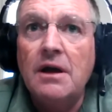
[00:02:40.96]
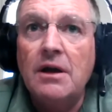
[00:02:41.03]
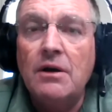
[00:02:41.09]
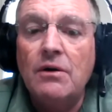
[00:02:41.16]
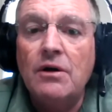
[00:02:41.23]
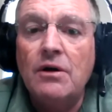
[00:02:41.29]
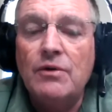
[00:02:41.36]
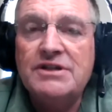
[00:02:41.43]

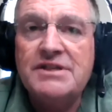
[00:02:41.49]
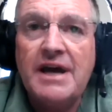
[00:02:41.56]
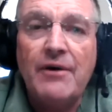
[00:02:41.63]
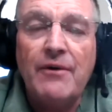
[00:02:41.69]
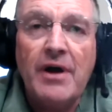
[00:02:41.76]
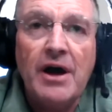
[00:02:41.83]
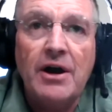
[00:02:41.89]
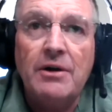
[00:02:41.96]
we sat
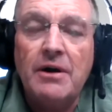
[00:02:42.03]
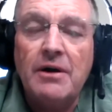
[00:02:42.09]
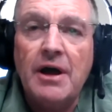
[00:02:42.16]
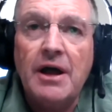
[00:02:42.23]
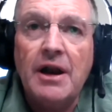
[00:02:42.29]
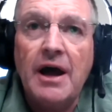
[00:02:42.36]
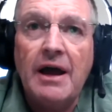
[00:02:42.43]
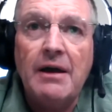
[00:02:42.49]
around
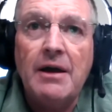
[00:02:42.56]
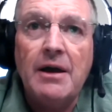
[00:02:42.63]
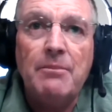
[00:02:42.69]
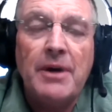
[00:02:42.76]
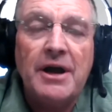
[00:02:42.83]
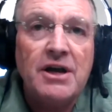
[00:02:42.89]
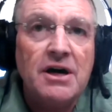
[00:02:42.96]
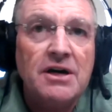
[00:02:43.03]
and
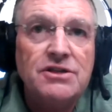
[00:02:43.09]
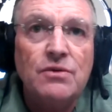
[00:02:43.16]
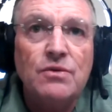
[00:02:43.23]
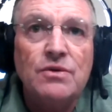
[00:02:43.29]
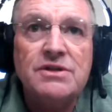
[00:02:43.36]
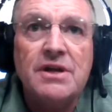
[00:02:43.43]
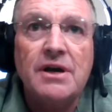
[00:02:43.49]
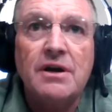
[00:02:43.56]
my cousin
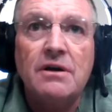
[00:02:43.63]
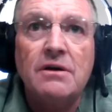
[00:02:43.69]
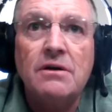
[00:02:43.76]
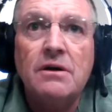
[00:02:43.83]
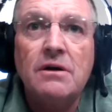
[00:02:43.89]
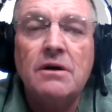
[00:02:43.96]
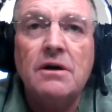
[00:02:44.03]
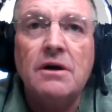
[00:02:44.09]
was there.
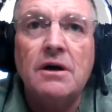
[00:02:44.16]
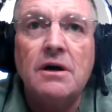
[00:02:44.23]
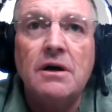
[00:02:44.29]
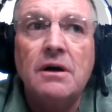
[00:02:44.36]
Uh,